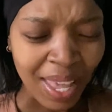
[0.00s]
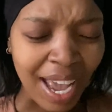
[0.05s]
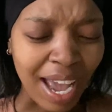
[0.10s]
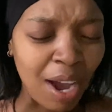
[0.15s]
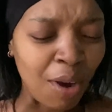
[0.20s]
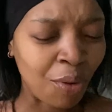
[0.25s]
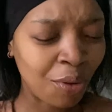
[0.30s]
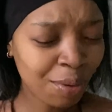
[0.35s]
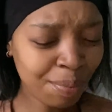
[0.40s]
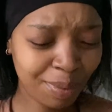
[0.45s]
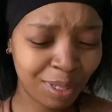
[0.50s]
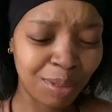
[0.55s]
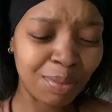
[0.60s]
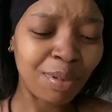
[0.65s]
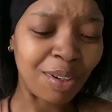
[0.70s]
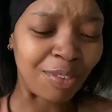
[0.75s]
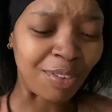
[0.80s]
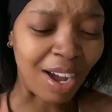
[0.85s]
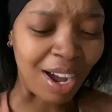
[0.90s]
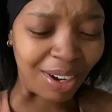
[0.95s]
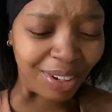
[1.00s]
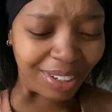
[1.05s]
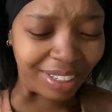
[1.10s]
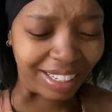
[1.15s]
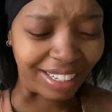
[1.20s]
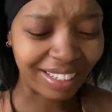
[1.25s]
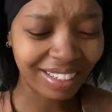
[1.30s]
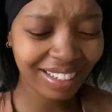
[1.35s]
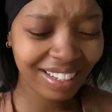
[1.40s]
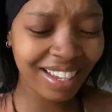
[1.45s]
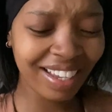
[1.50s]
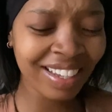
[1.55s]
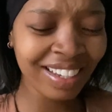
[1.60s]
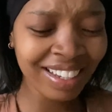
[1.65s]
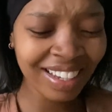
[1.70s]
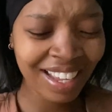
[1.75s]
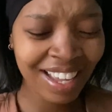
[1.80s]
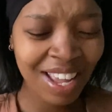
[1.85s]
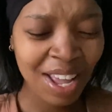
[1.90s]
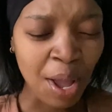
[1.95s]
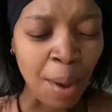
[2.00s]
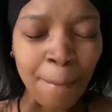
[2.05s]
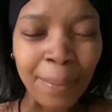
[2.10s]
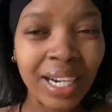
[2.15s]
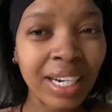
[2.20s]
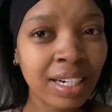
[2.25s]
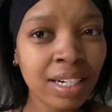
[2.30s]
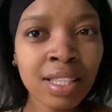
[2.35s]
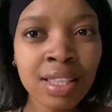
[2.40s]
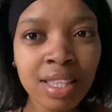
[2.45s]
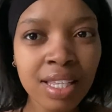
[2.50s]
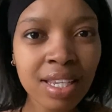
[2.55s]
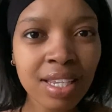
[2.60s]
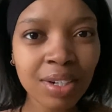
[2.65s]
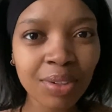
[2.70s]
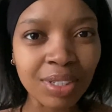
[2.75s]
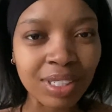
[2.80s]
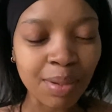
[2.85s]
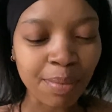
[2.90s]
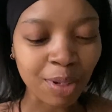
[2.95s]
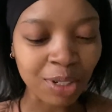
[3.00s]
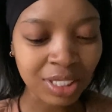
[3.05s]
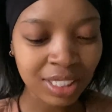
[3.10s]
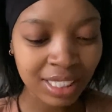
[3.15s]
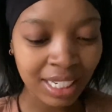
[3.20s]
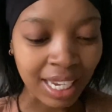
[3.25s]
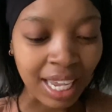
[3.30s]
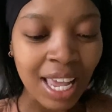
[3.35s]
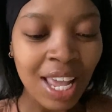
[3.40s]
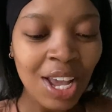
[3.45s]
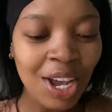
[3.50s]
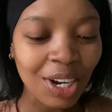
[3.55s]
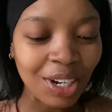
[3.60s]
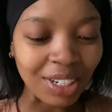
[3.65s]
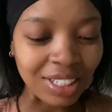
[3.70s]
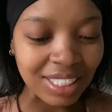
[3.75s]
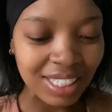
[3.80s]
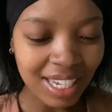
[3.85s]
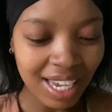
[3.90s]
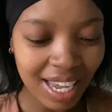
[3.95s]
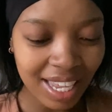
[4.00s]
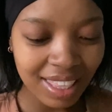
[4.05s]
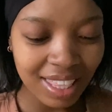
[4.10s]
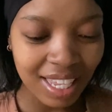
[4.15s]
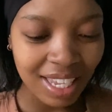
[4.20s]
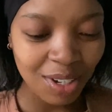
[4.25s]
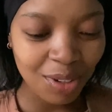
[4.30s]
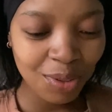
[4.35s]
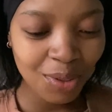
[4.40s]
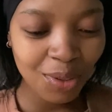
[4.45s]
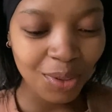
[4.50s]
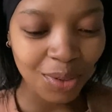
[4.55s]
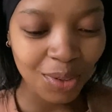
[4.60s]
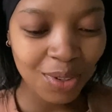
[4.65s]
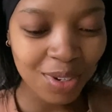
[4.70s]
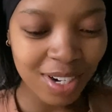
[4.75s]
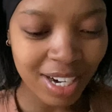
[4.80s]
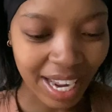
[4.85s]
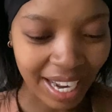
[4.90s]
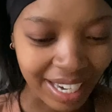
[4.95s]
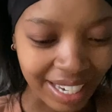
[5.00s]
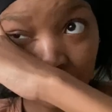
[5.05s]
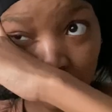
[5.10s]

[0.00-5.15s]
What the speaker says: I hope it's profound. But I didn't think it was about chicken, because here, yeah, the hiku huku line